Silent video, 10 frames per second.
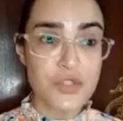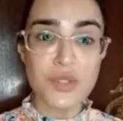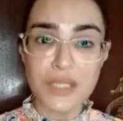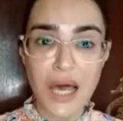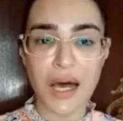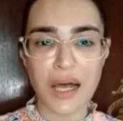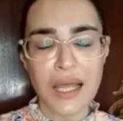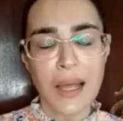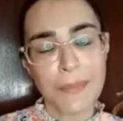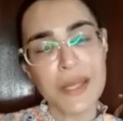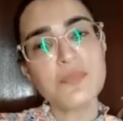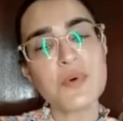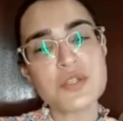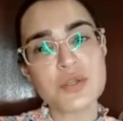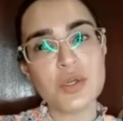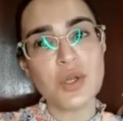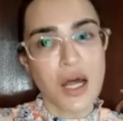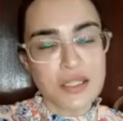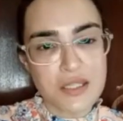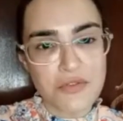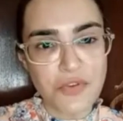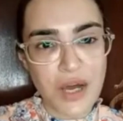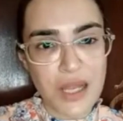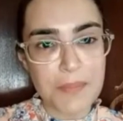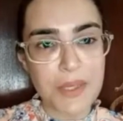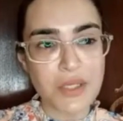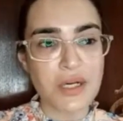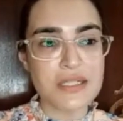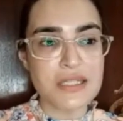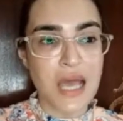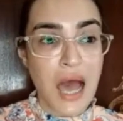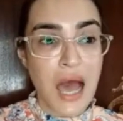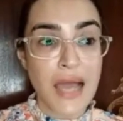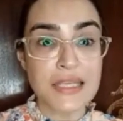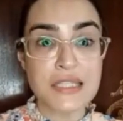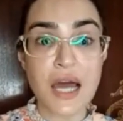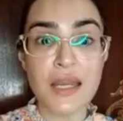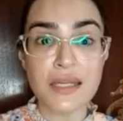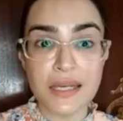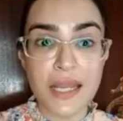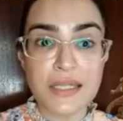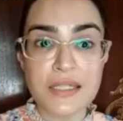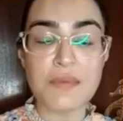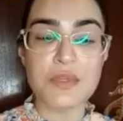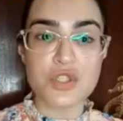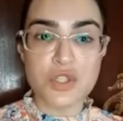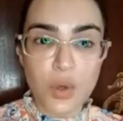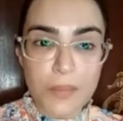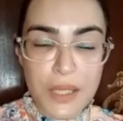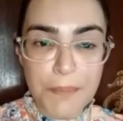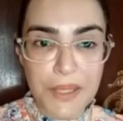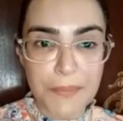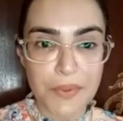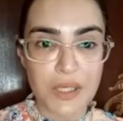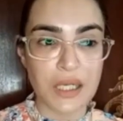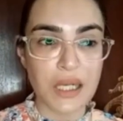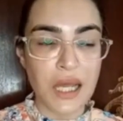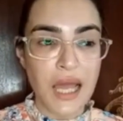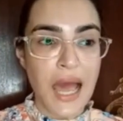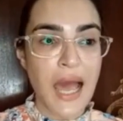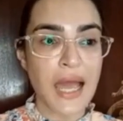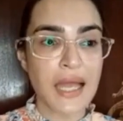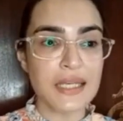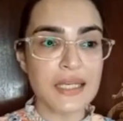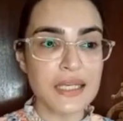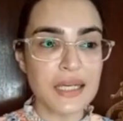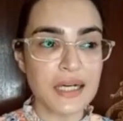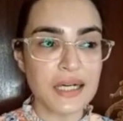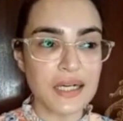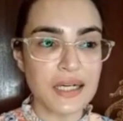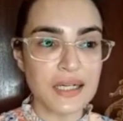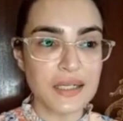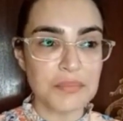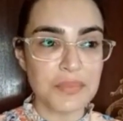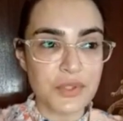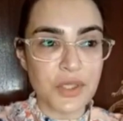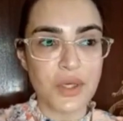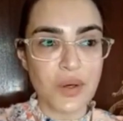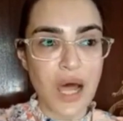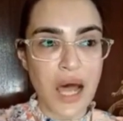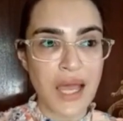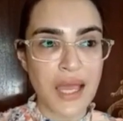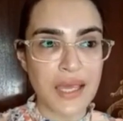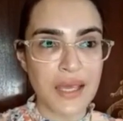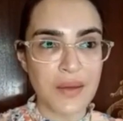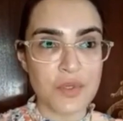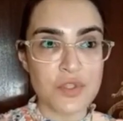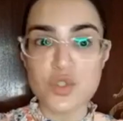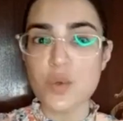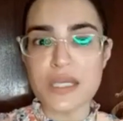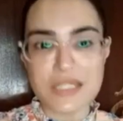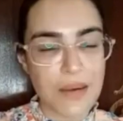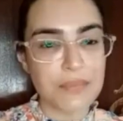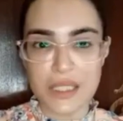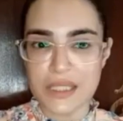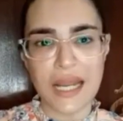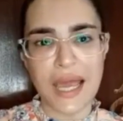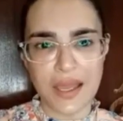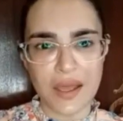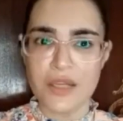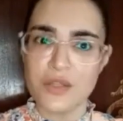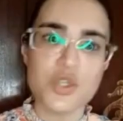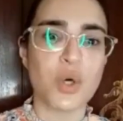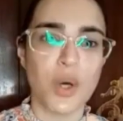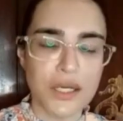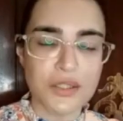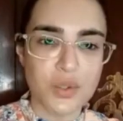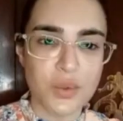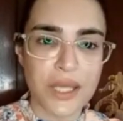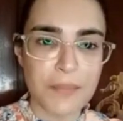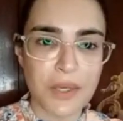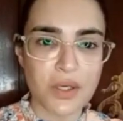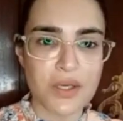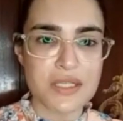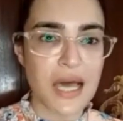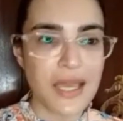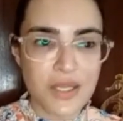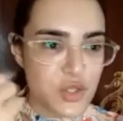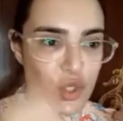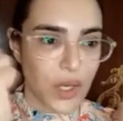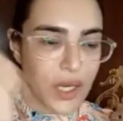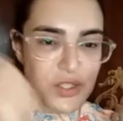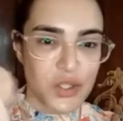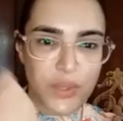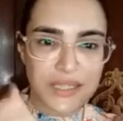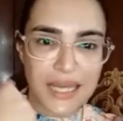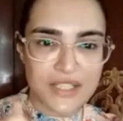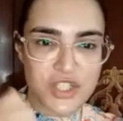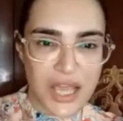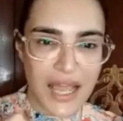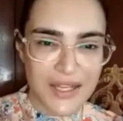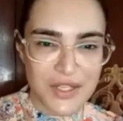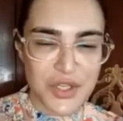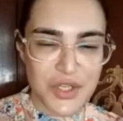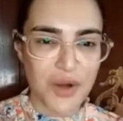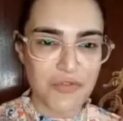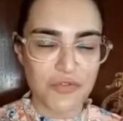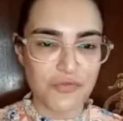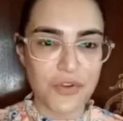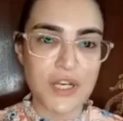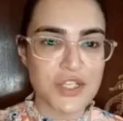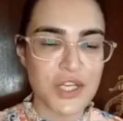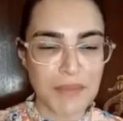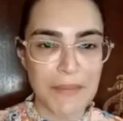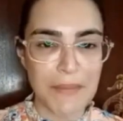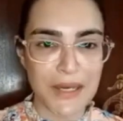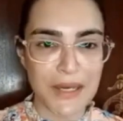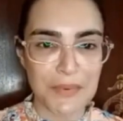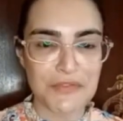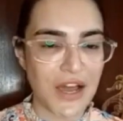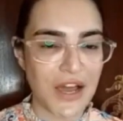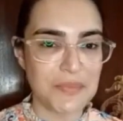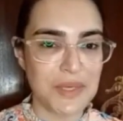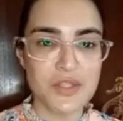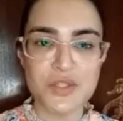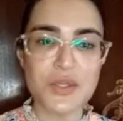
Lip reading: So, yeah, but it was lots of fun because I started connecting with so many people and, you know, I was doing something that I enjoyed doing because I enjoyed doing that challenge, you know, finishing my makeup in 5 minutes.